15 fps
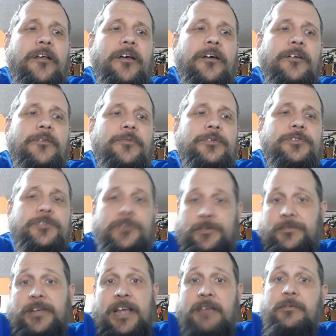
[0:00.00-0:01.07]
which
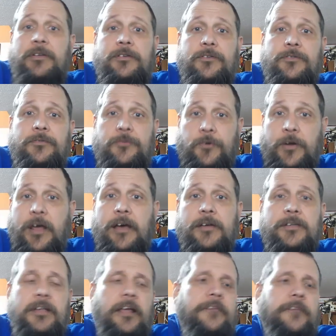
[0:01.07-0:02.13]
came in your
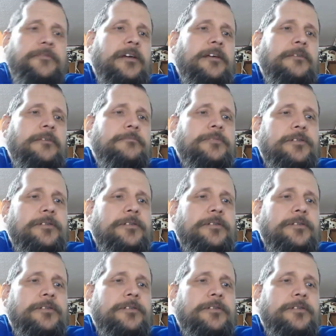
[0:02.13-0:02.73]
guys' lifetimes.